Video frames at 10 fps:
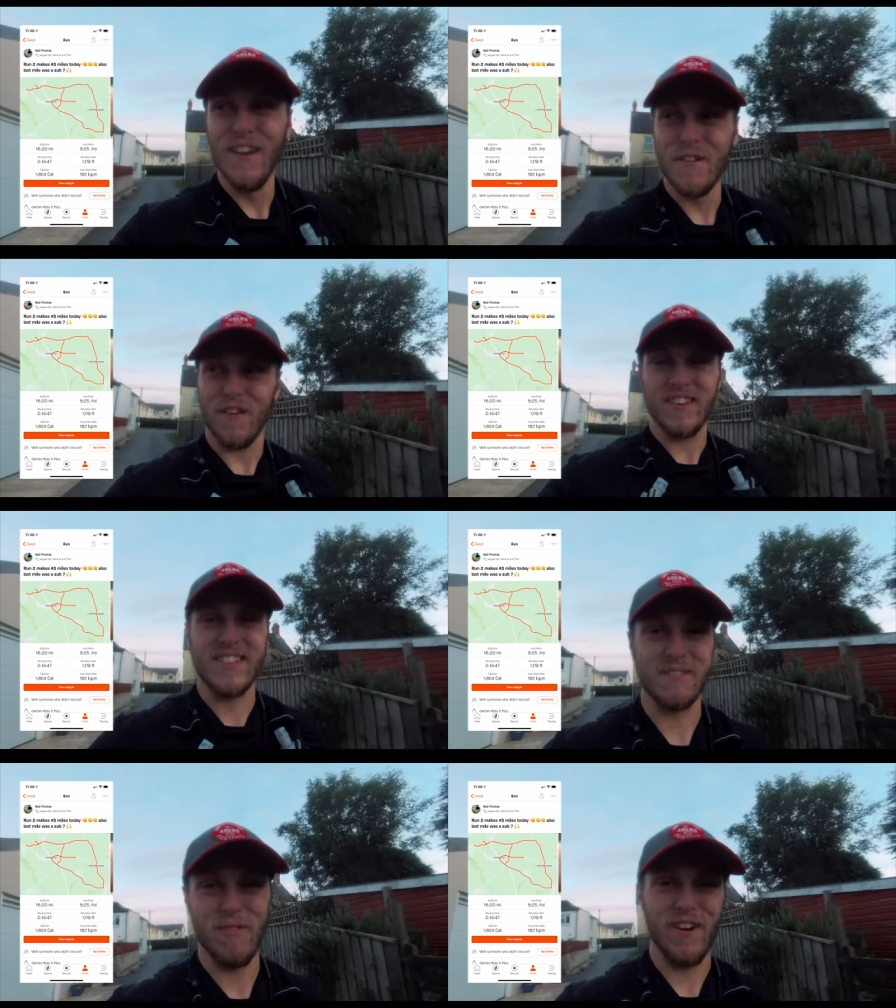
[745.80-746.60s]

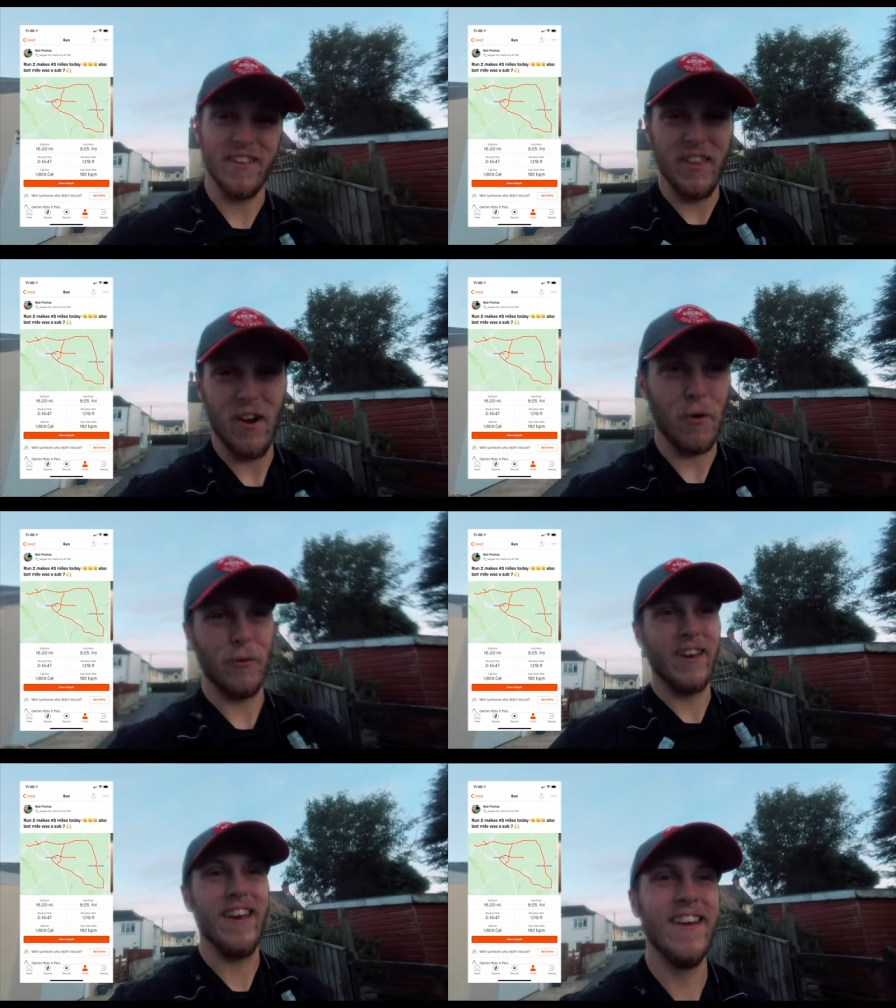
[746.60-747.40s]
Fastest mile of the whole
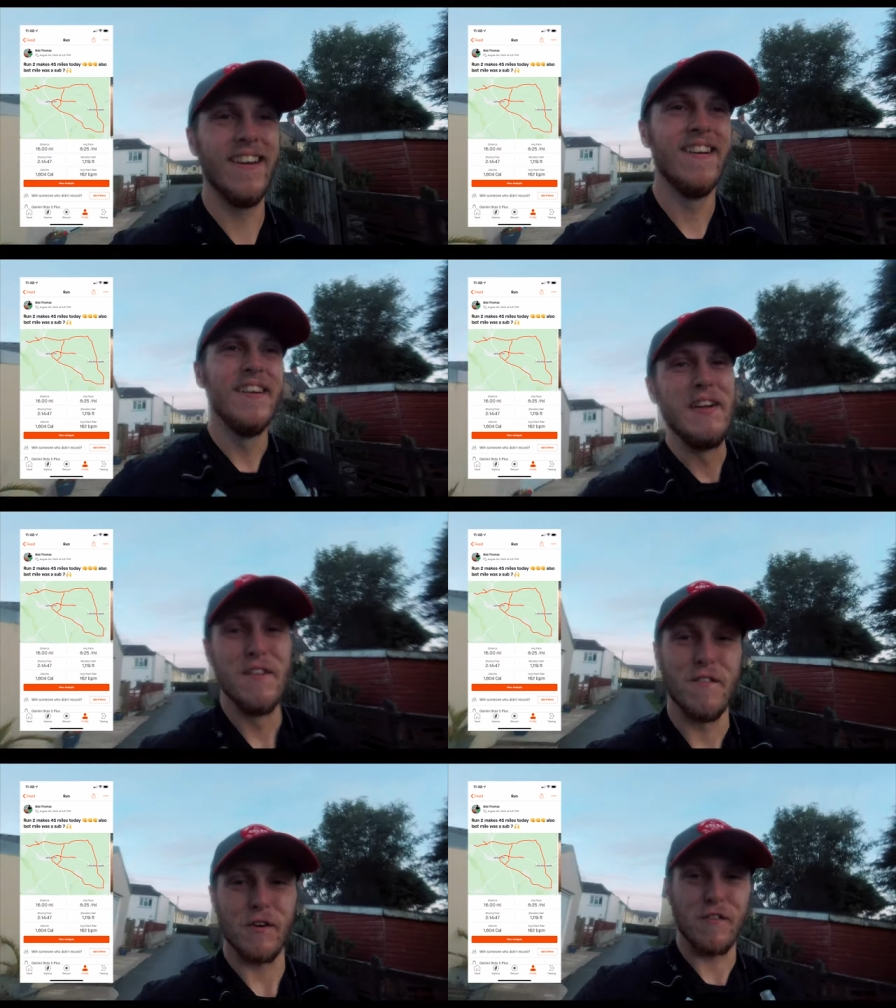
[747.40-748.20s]
day.
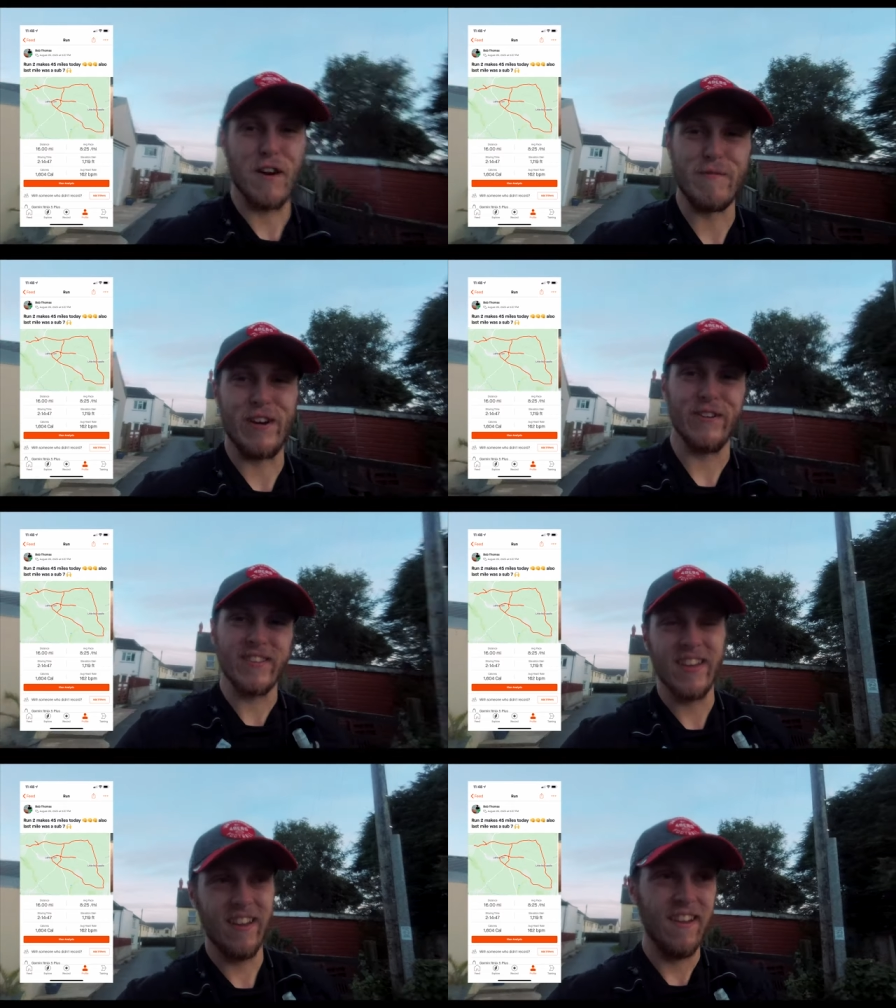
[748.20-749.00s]
forty-five miles,
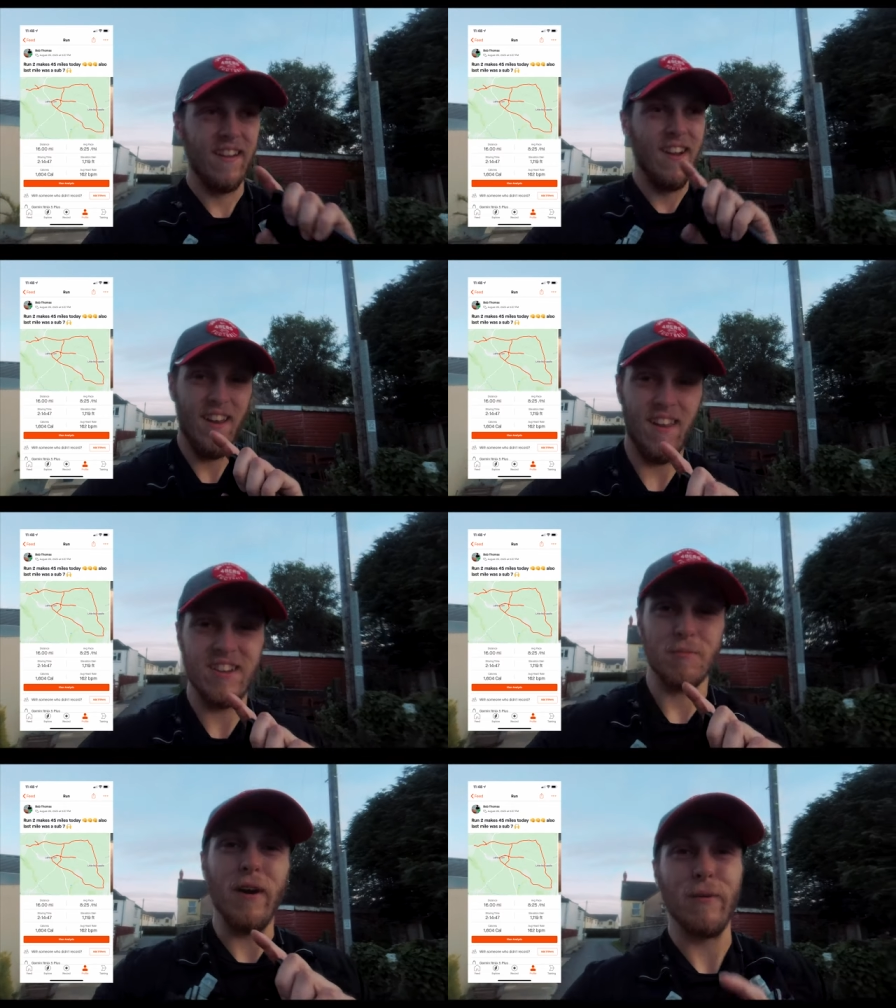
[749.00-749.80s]
last
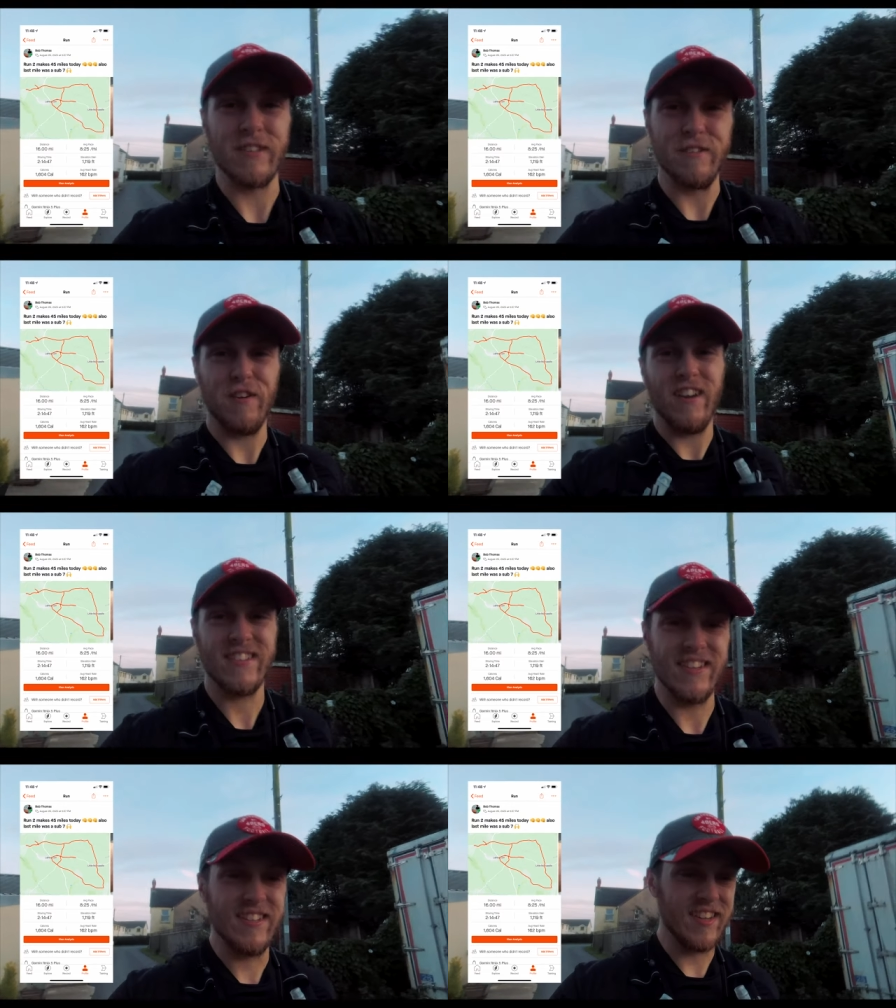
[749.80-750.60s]
mile was the
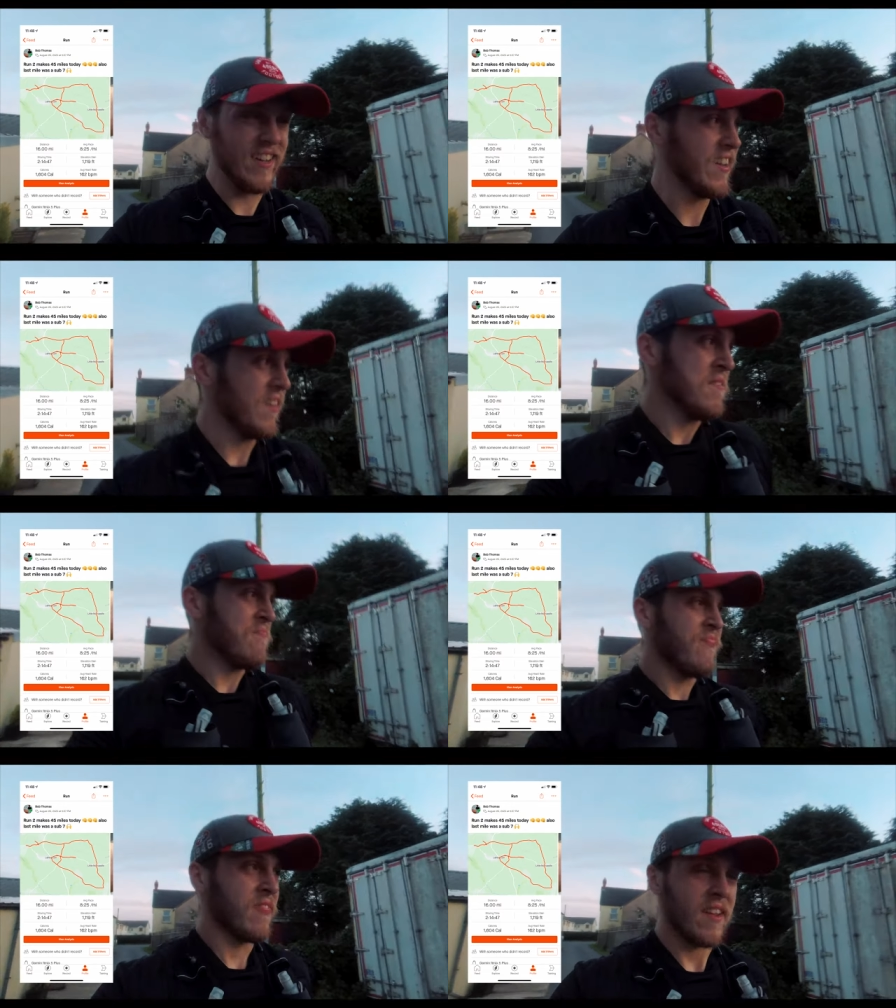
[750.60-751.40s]
fastest.
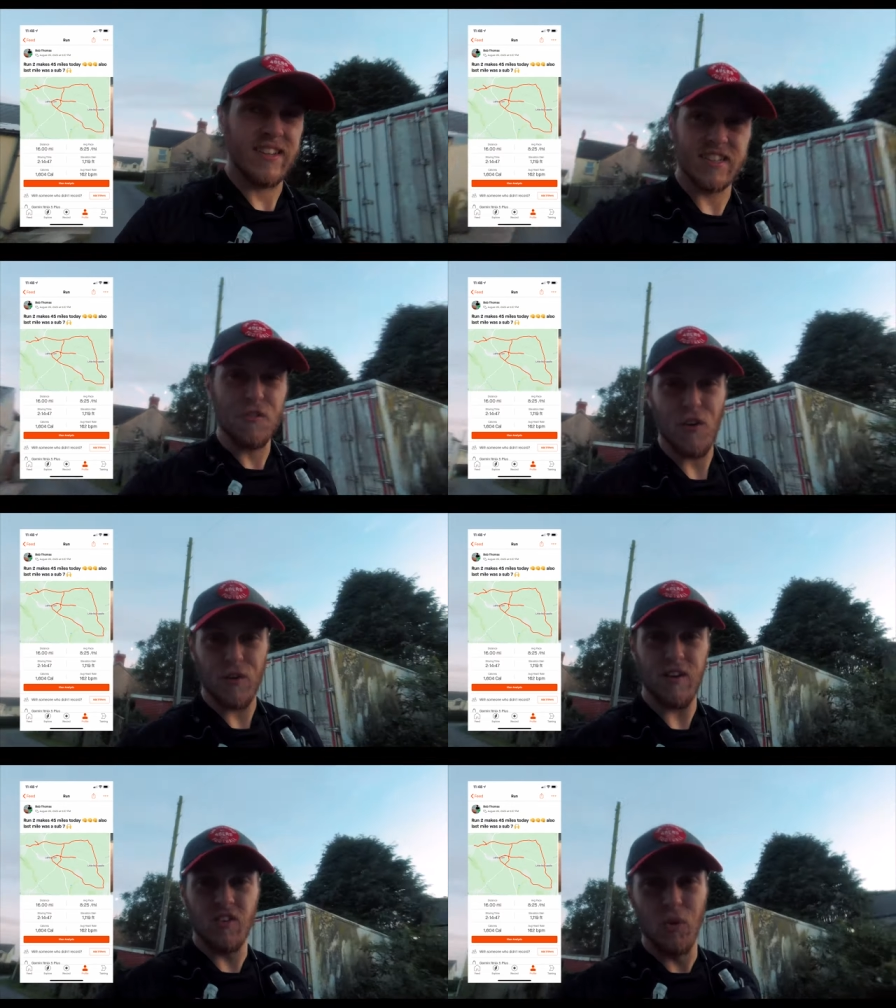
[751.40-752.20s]
It just felt
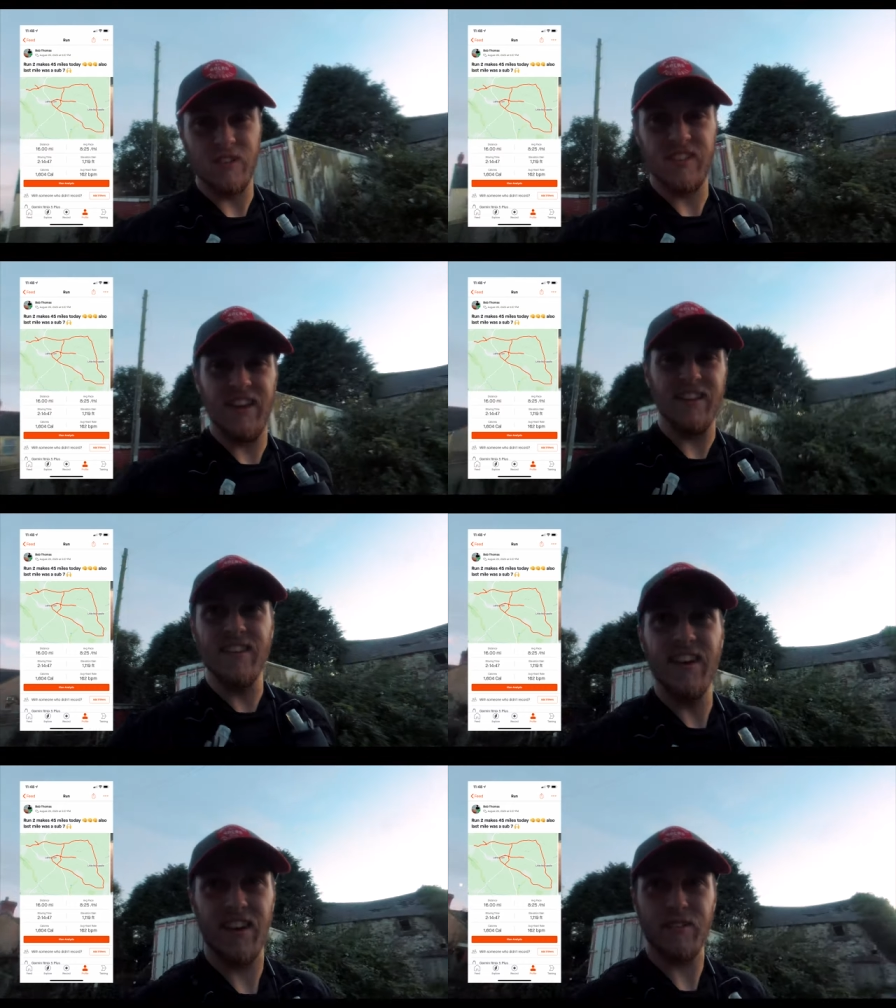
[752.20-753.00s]
good towards the end
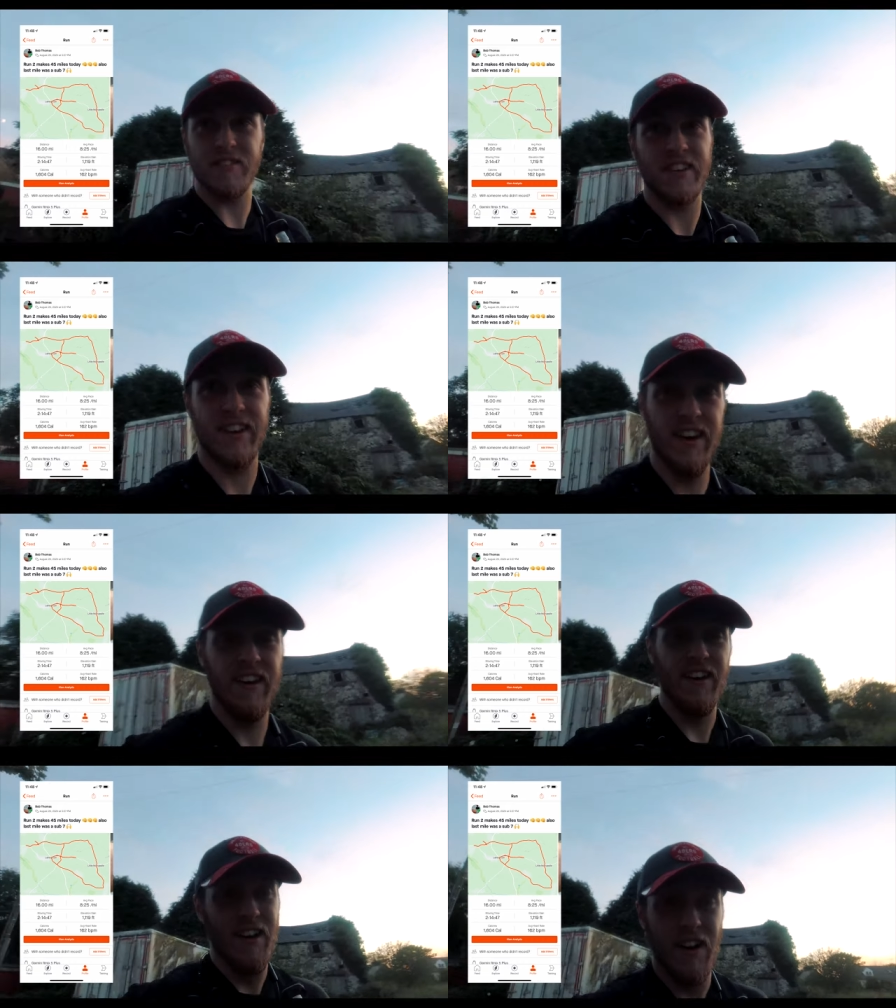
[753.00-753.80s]
and I was like,
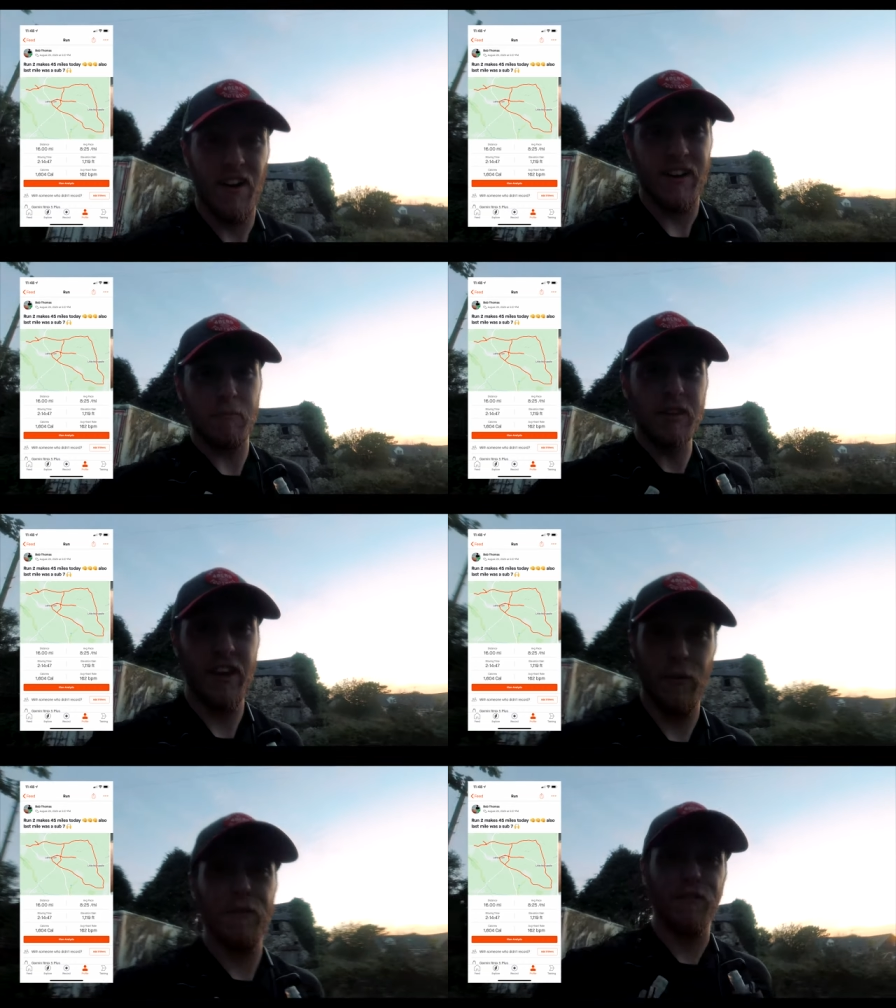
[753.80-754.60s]
I am
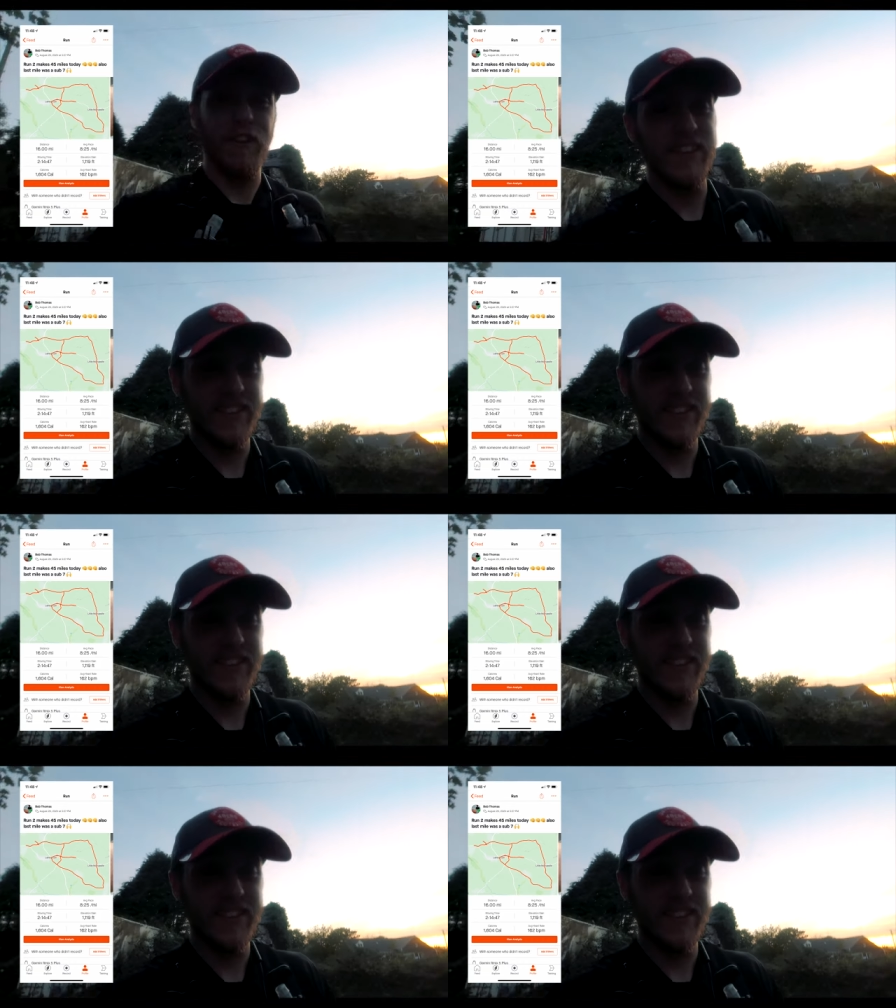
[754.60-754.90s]
going for this.